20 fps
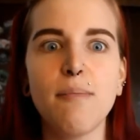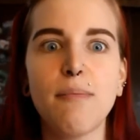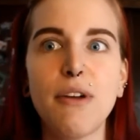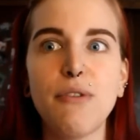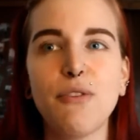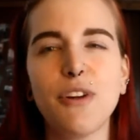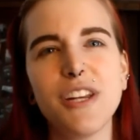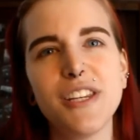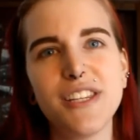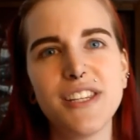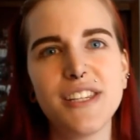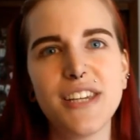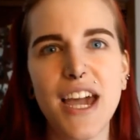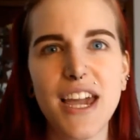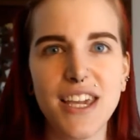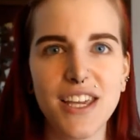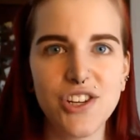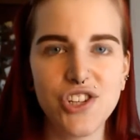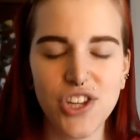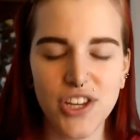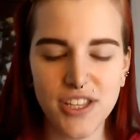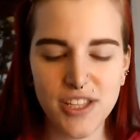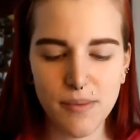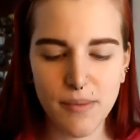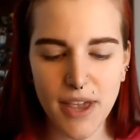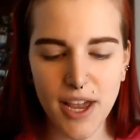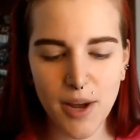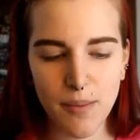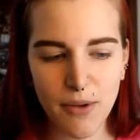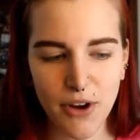My friend Taisha is a
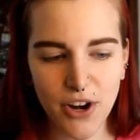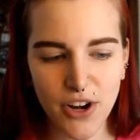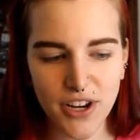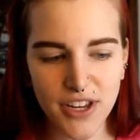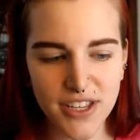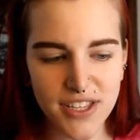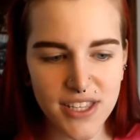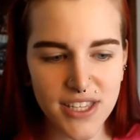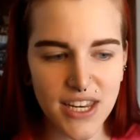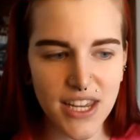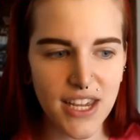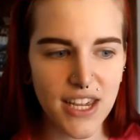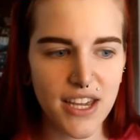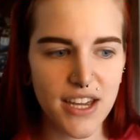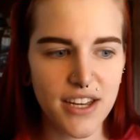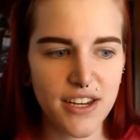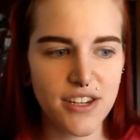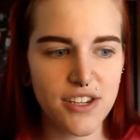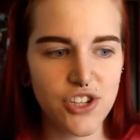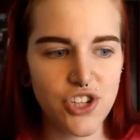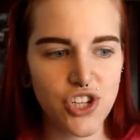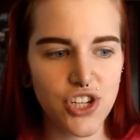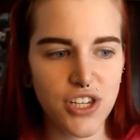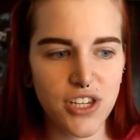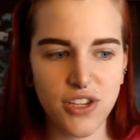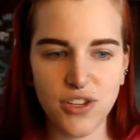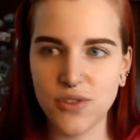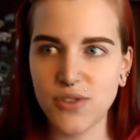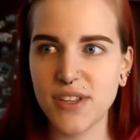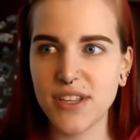makeup artist and she
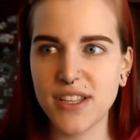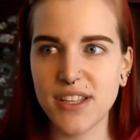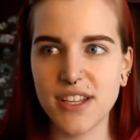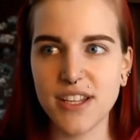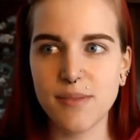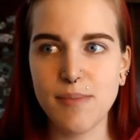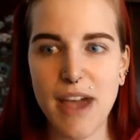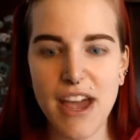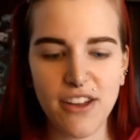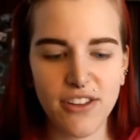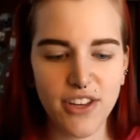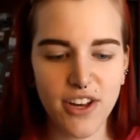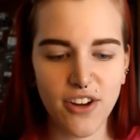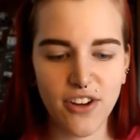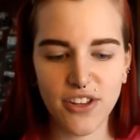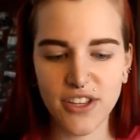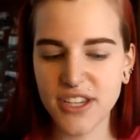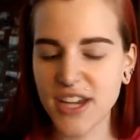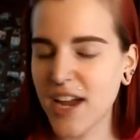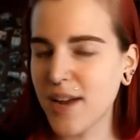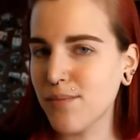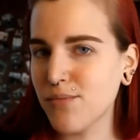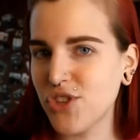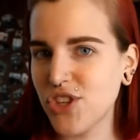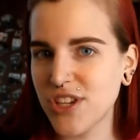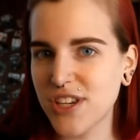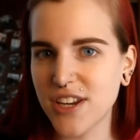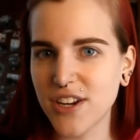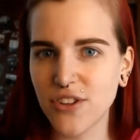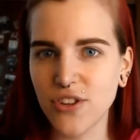uses this palette all the time.
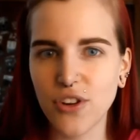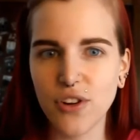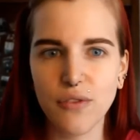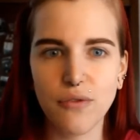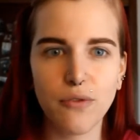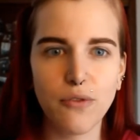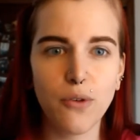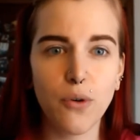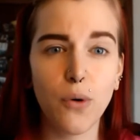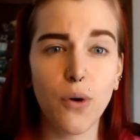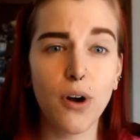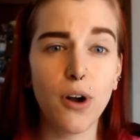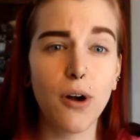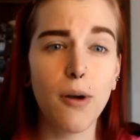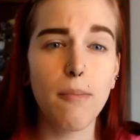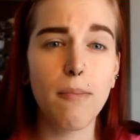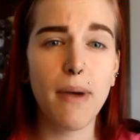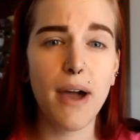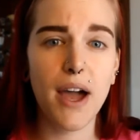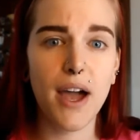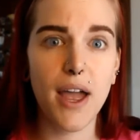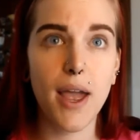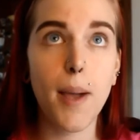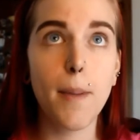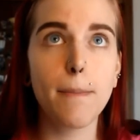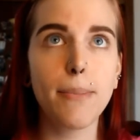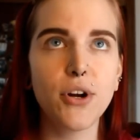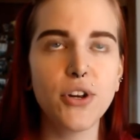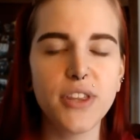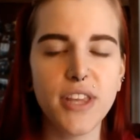She did a look for my
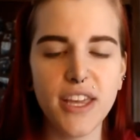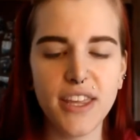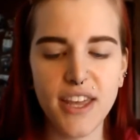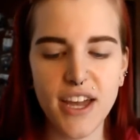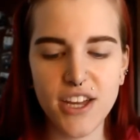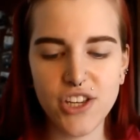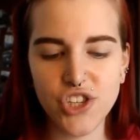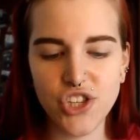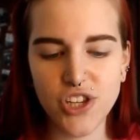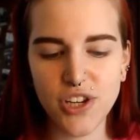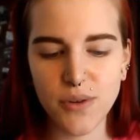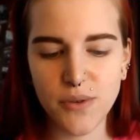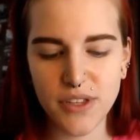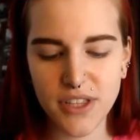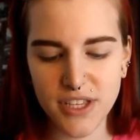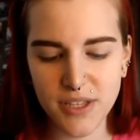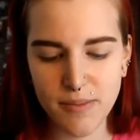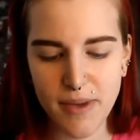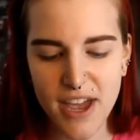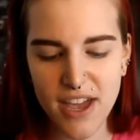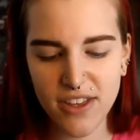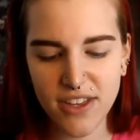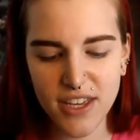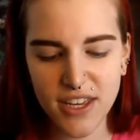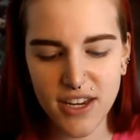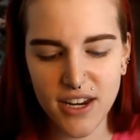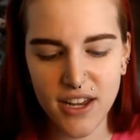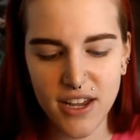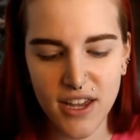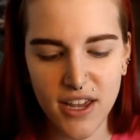birthday last year with this
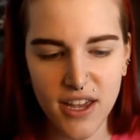palette.